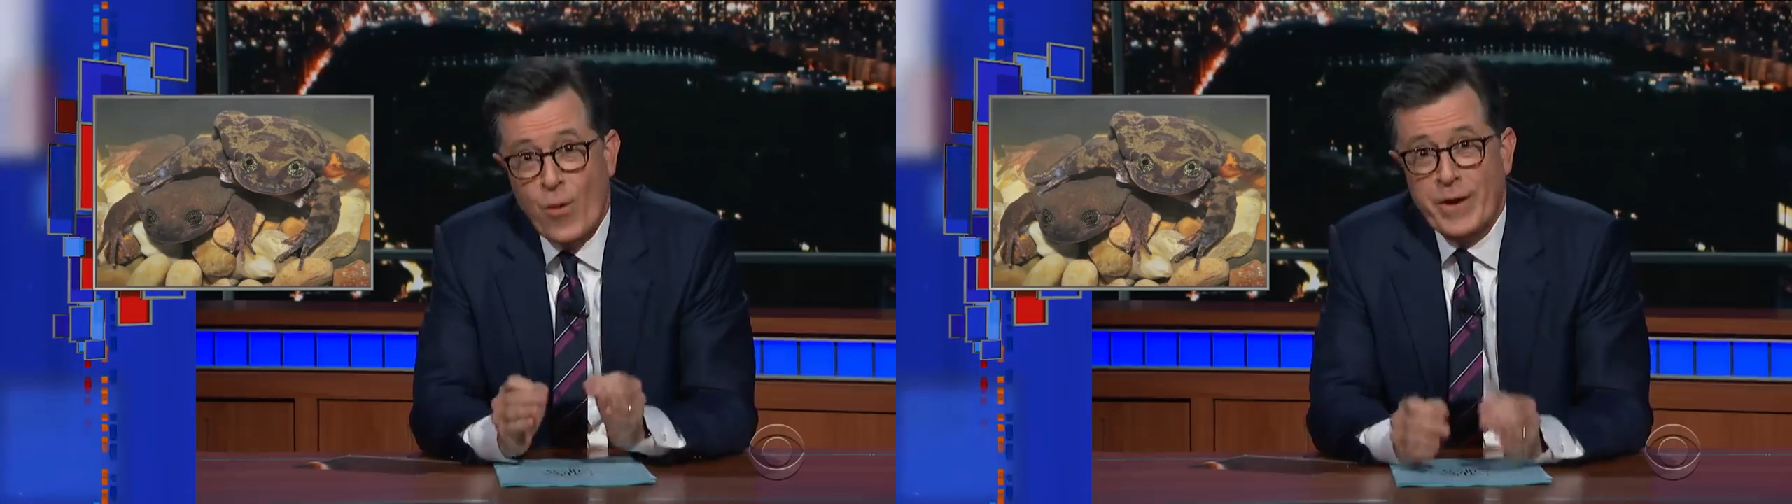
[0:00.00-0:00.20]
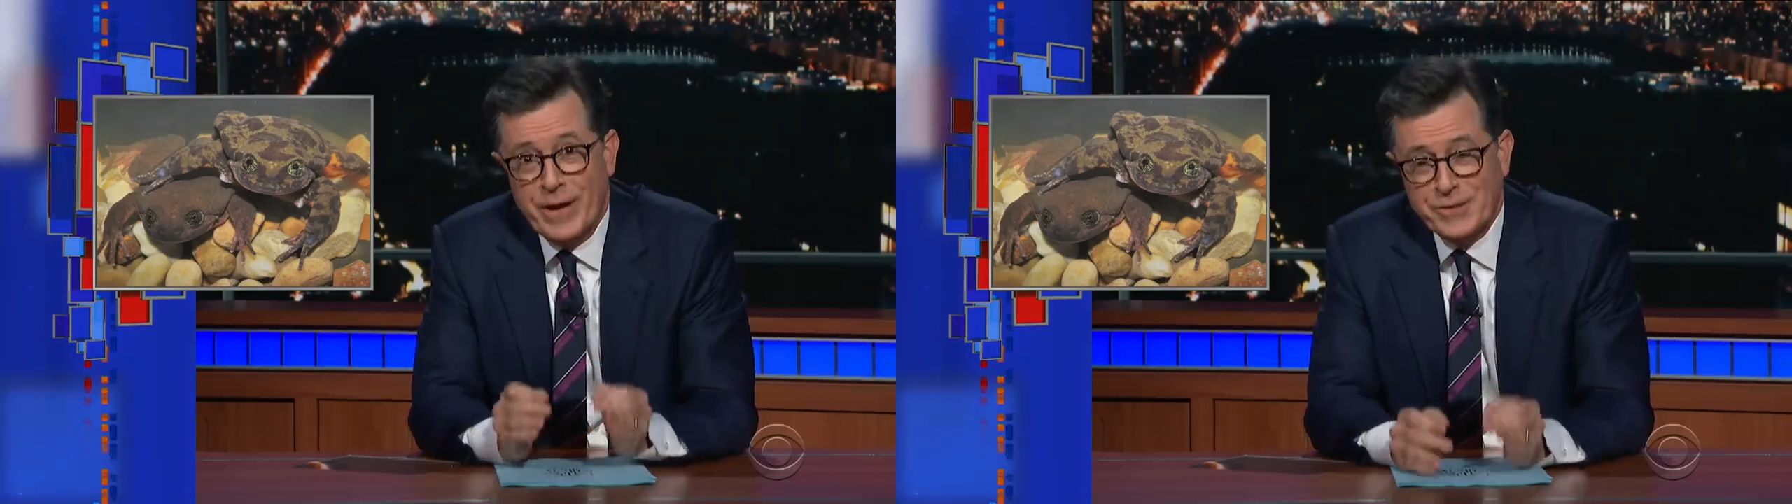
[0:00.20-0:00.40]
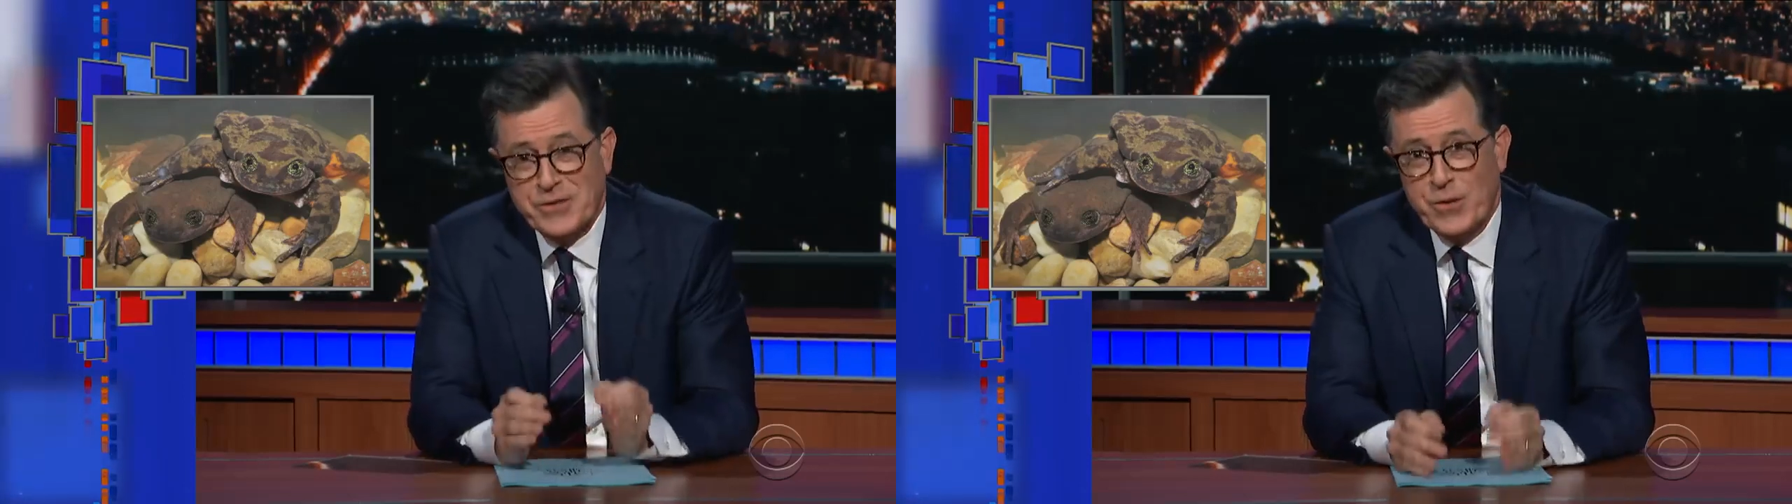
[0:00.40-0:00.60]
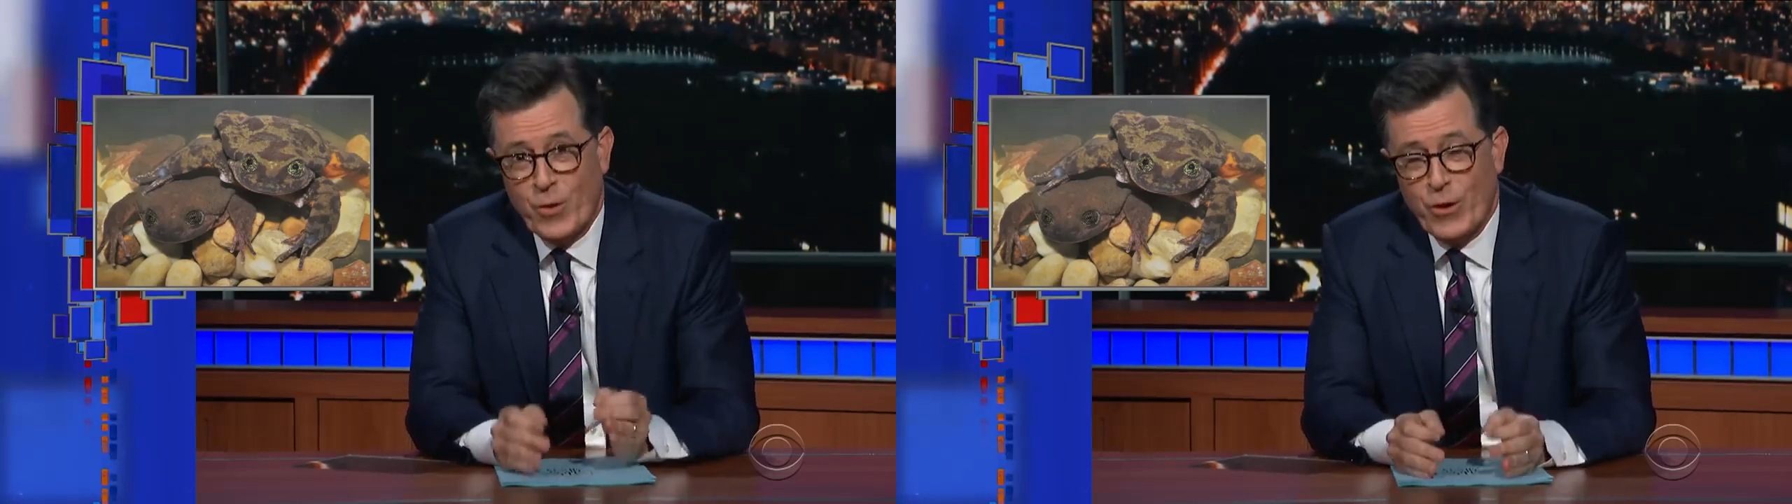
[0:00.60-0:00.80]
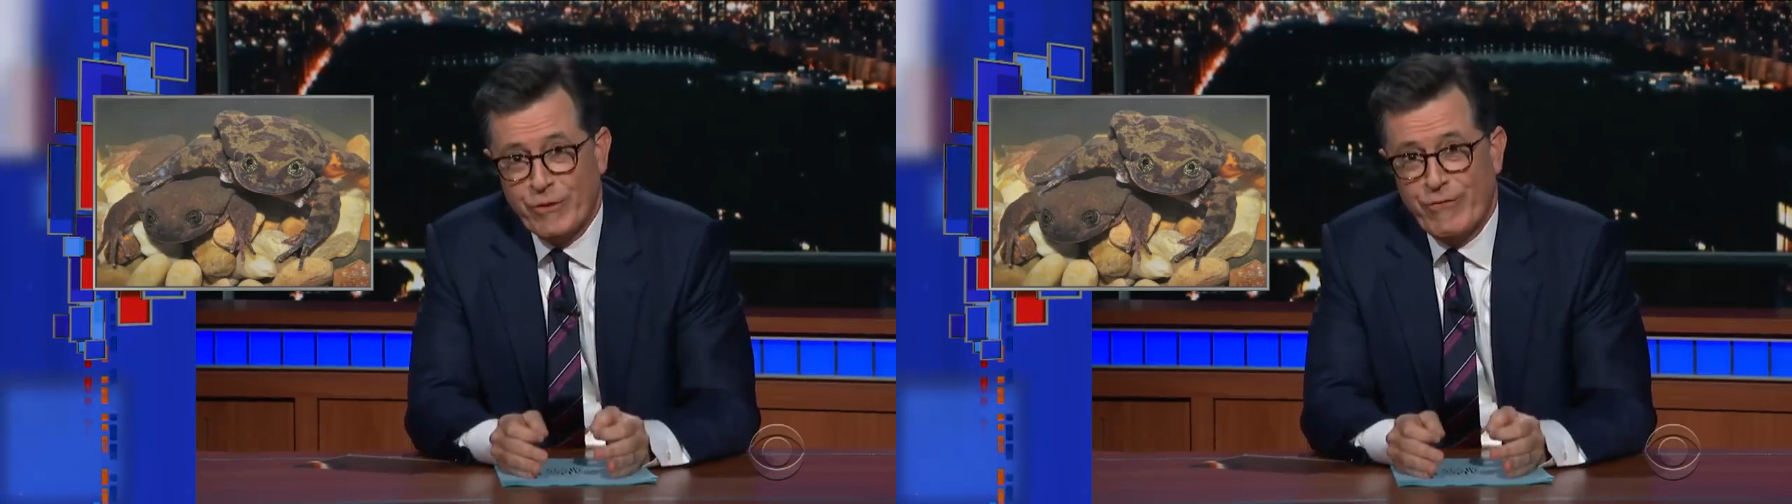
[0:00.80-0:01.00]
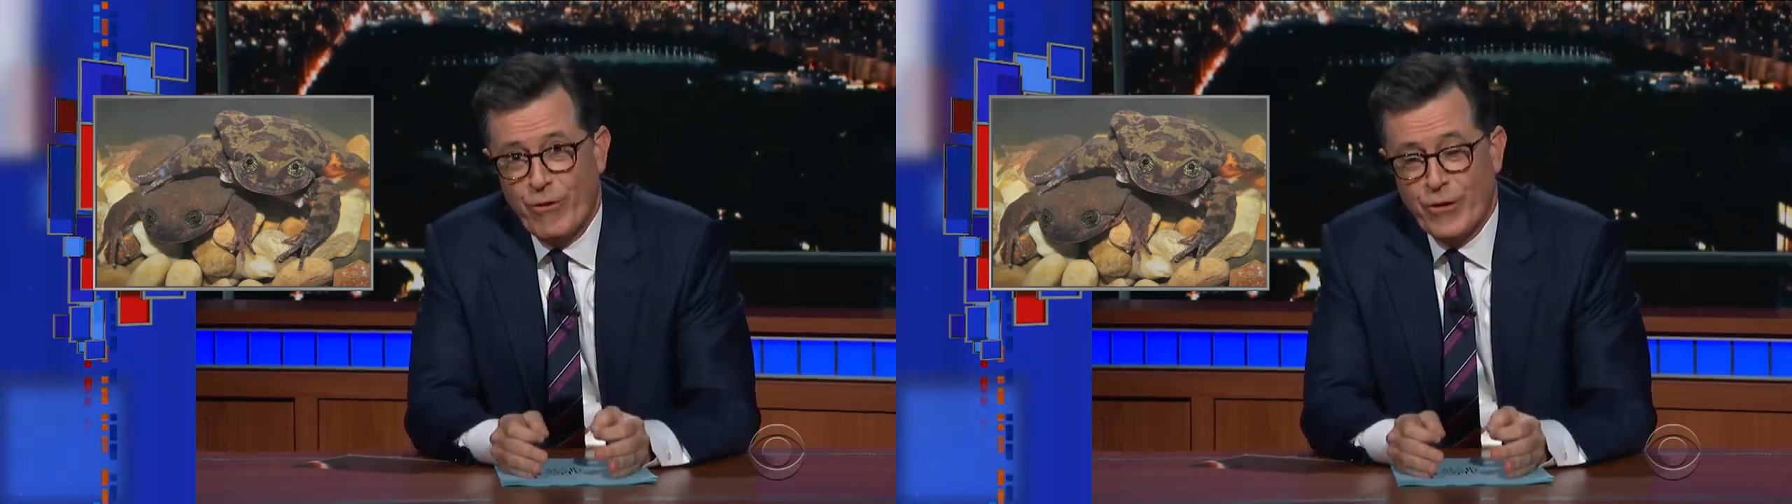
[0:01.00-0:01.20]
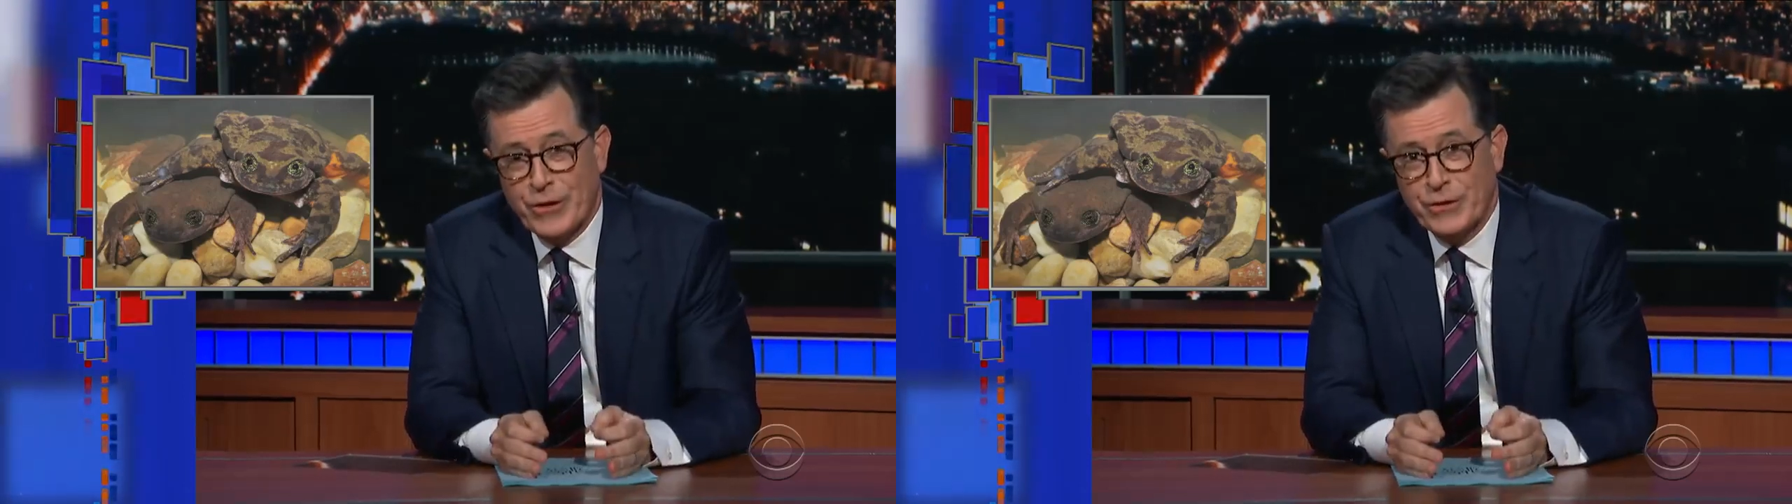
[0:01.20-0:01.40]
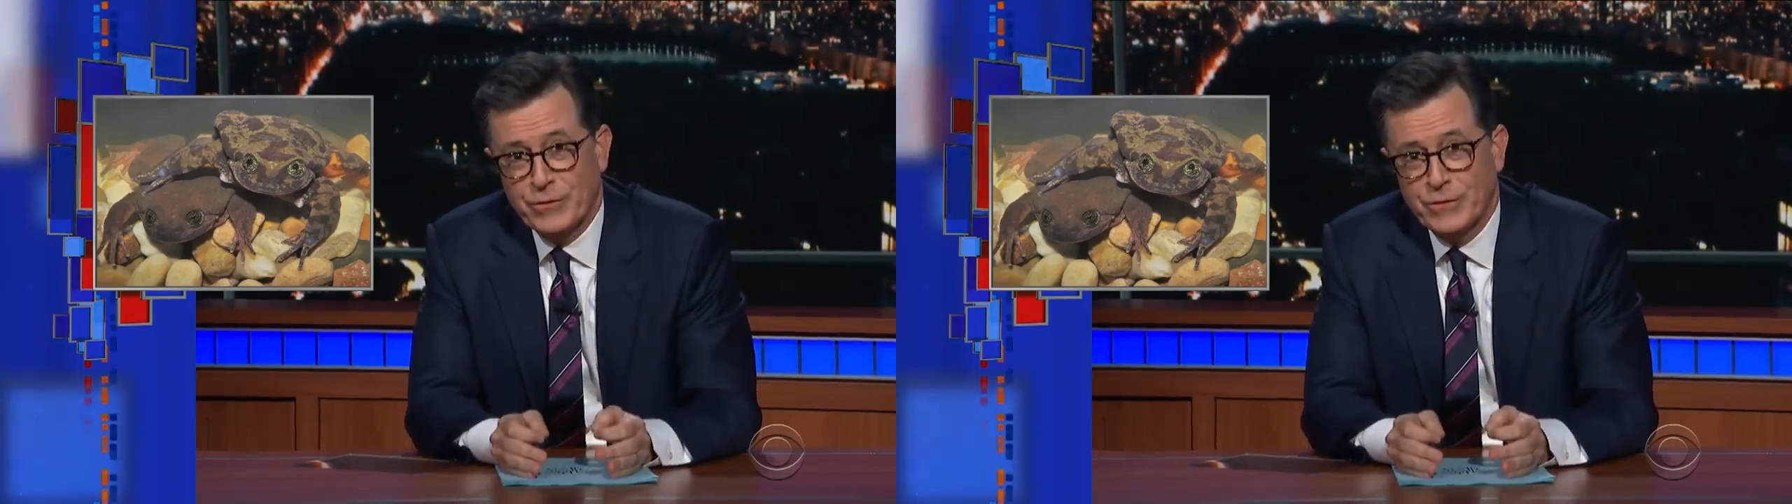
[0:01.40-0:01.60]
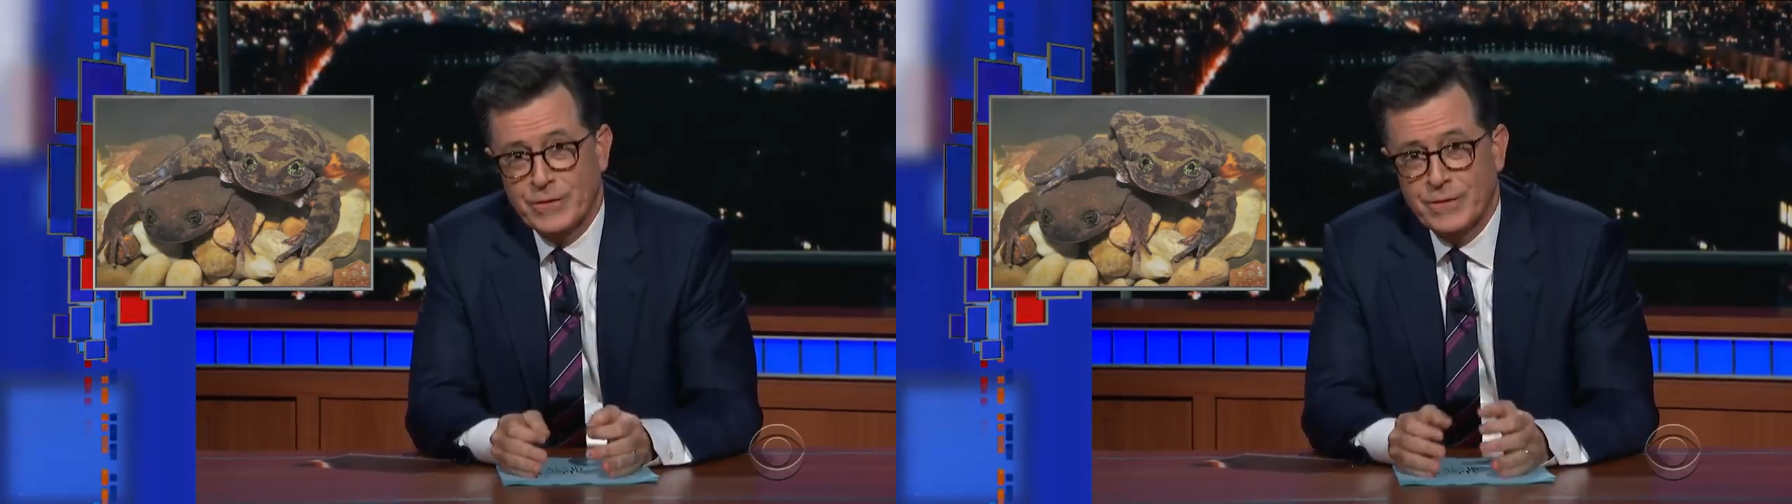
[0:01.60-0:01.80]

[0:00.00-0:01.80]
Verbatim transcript: one else in the world for you.